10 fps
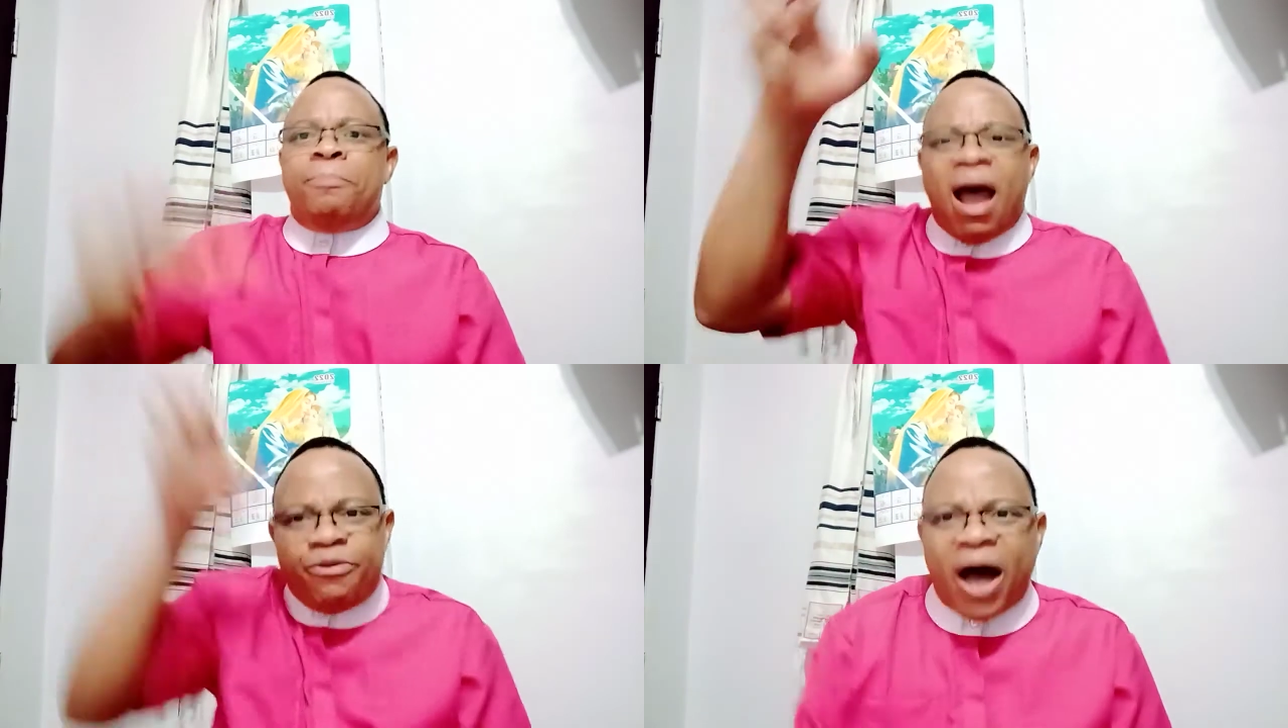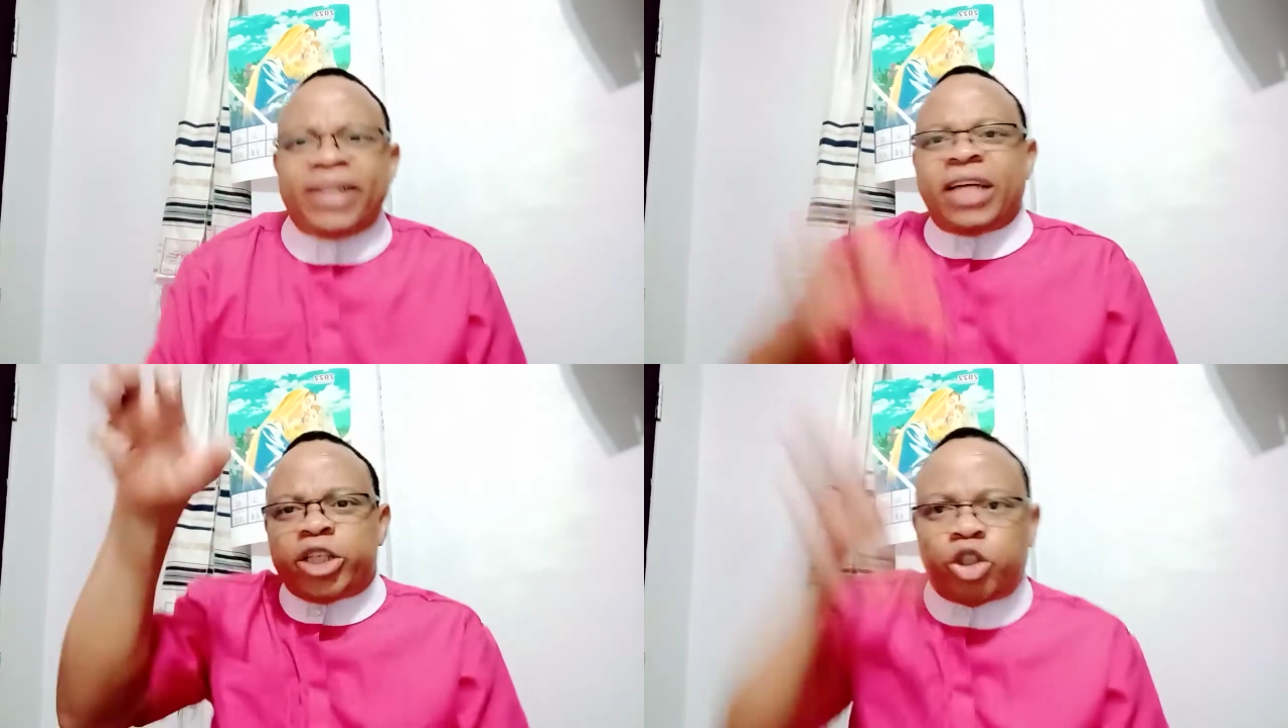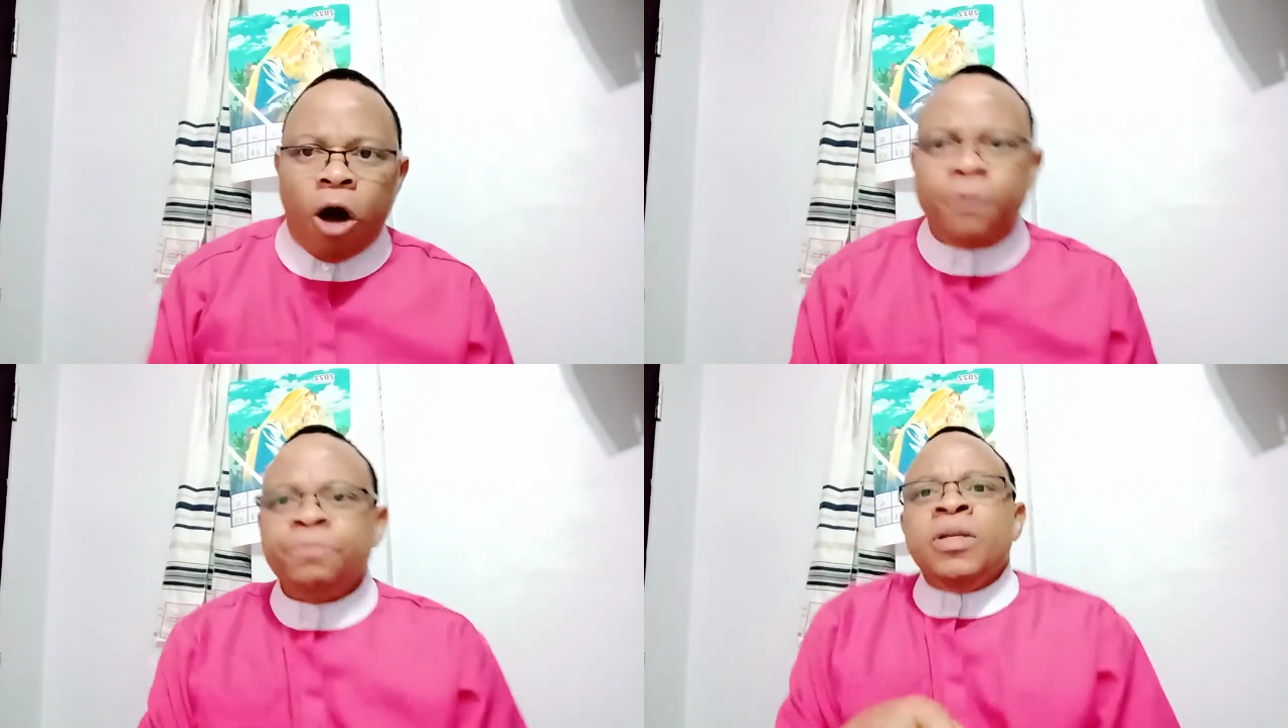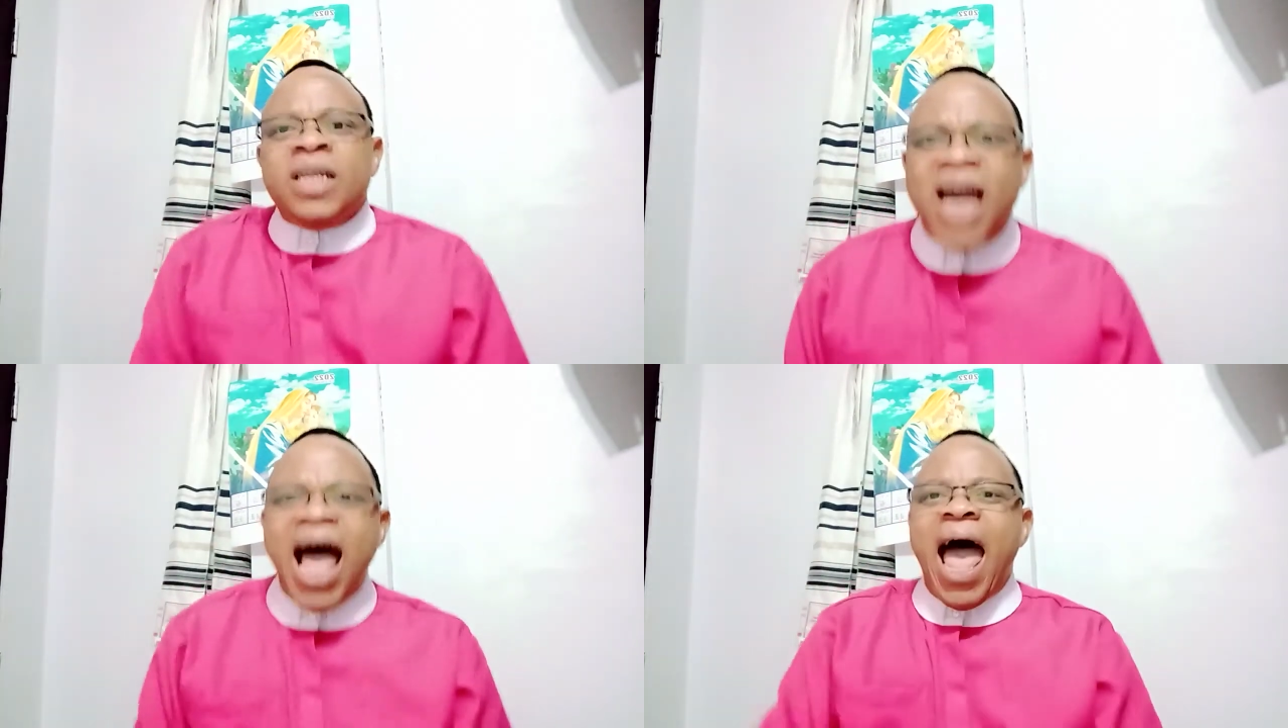my foundation,
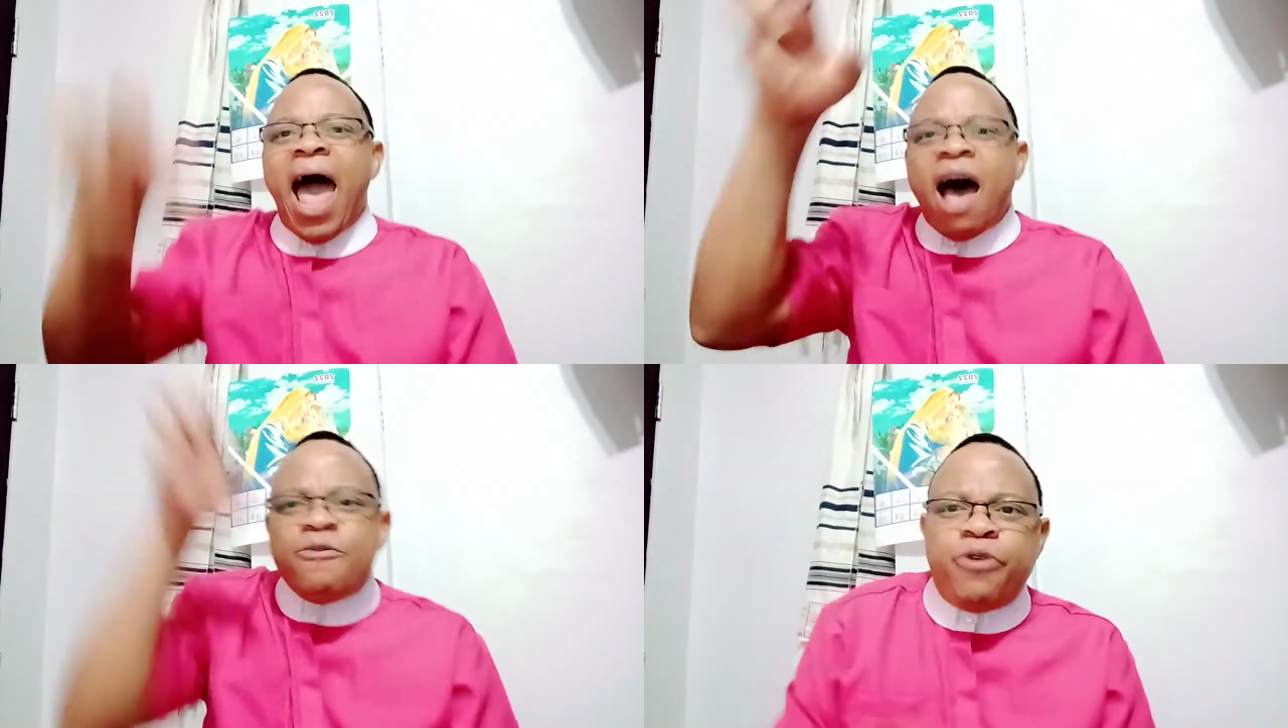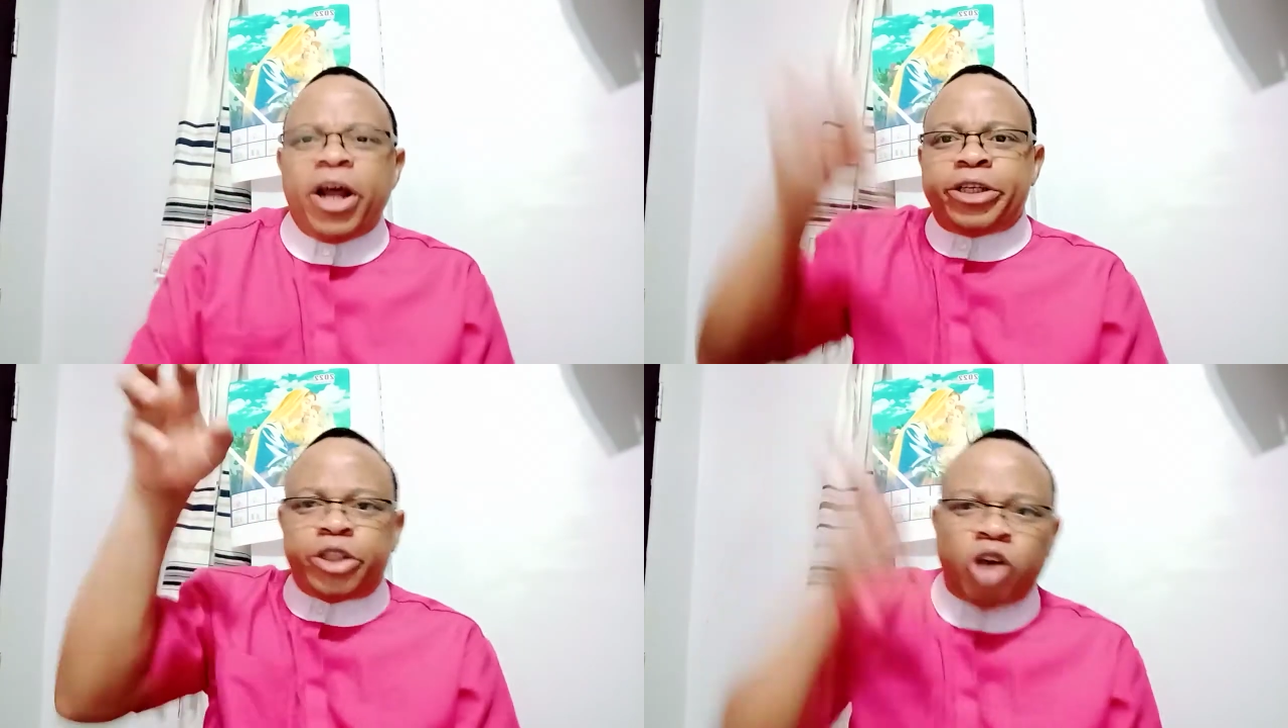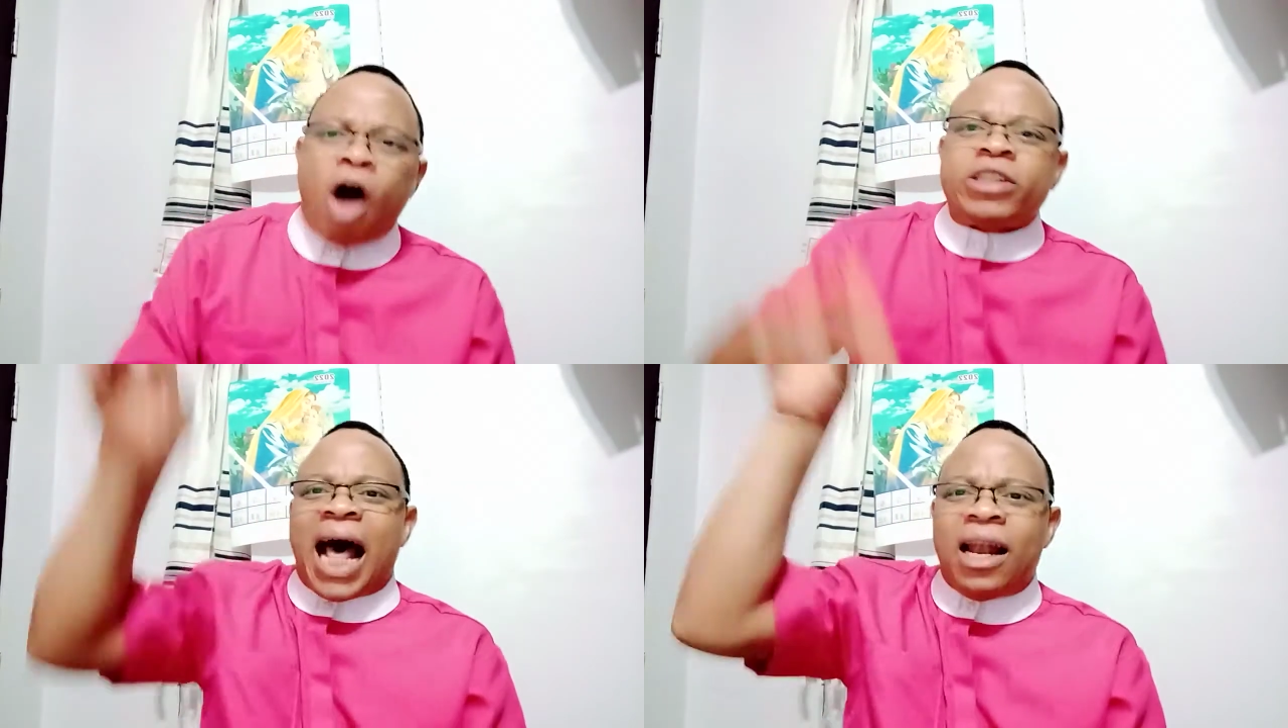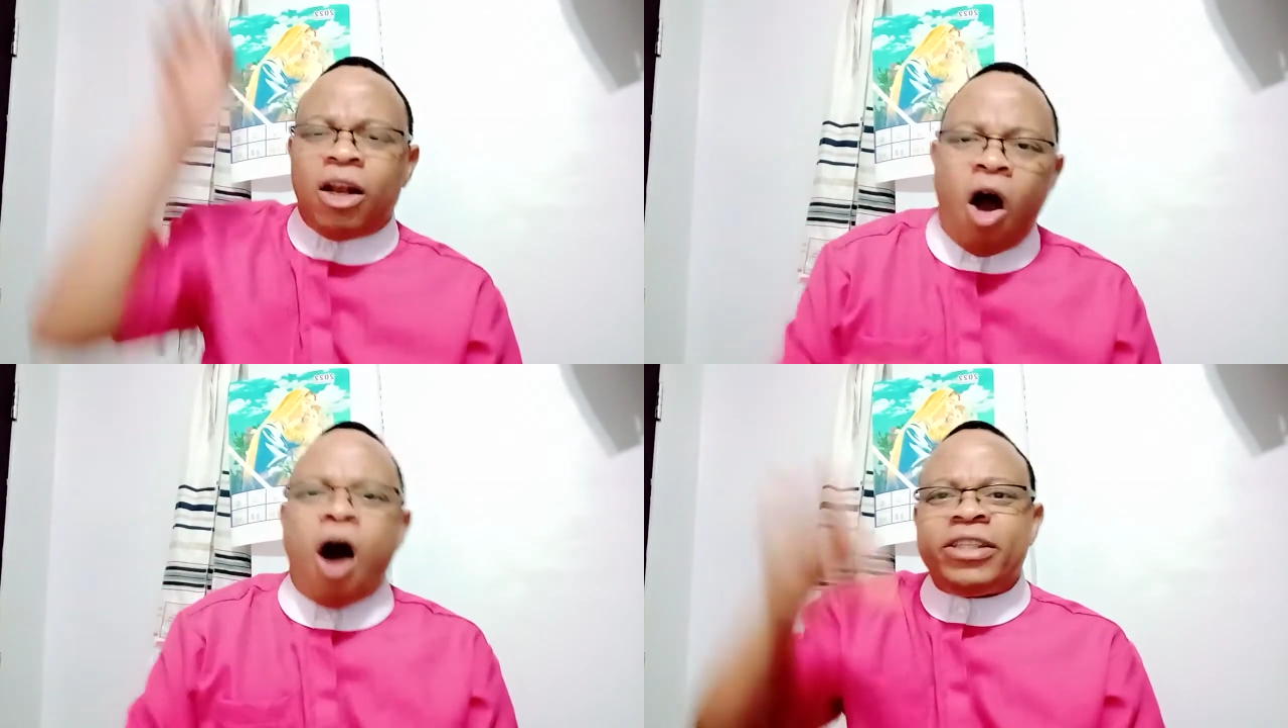every short and
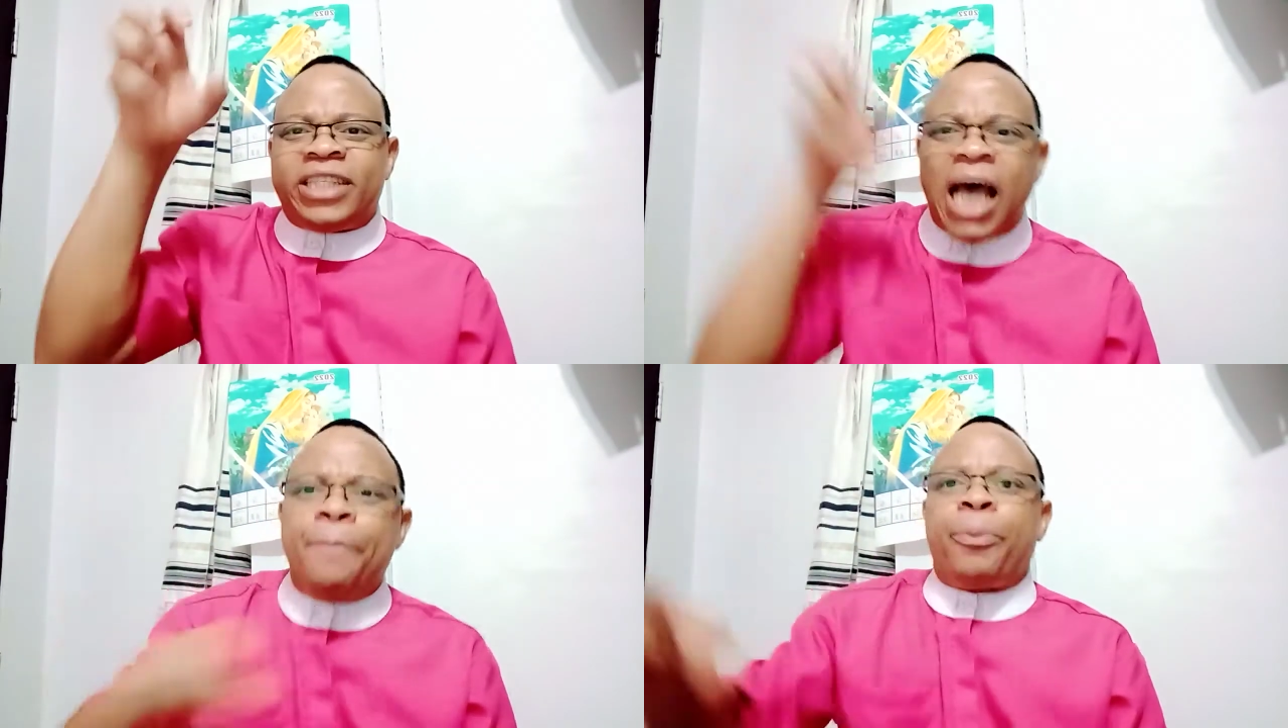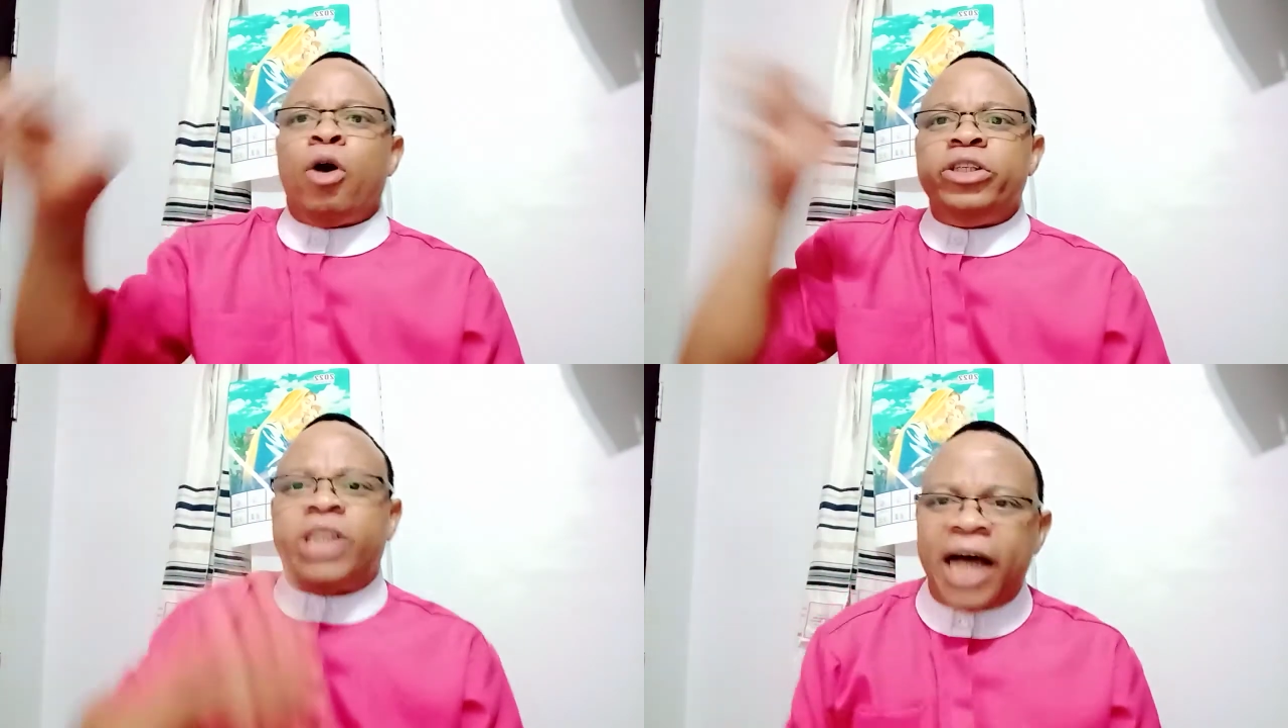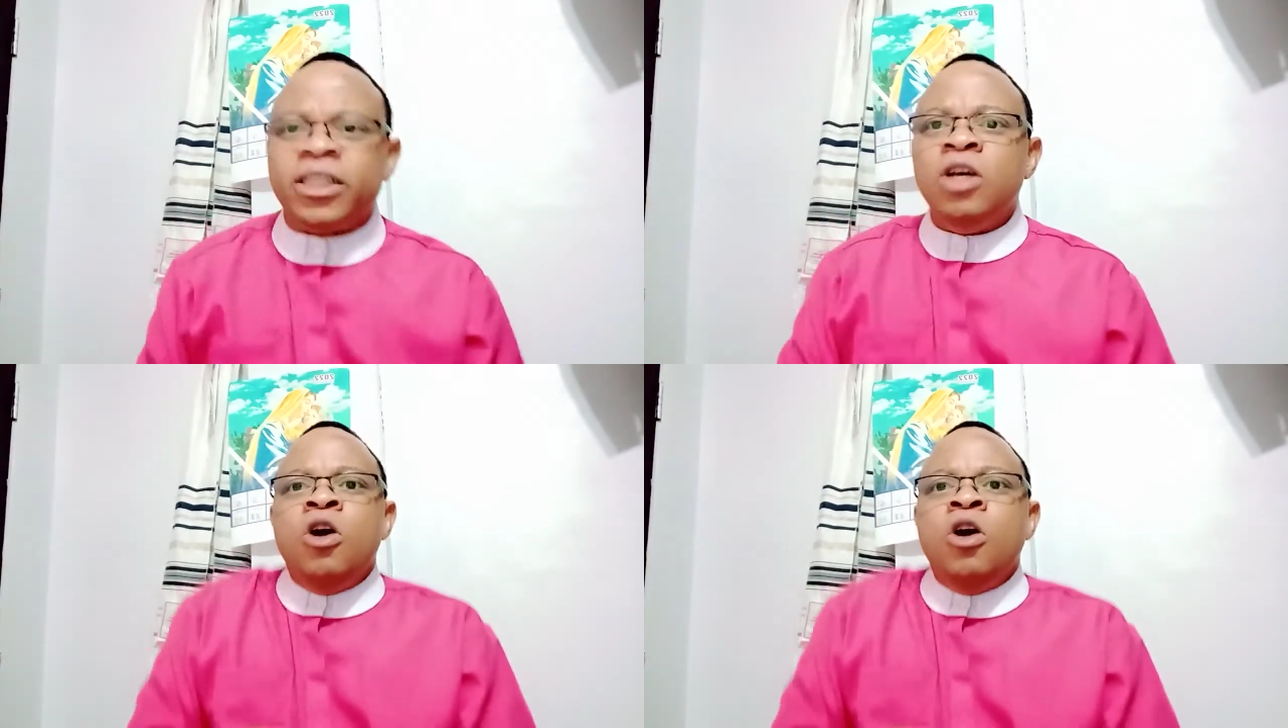long-term project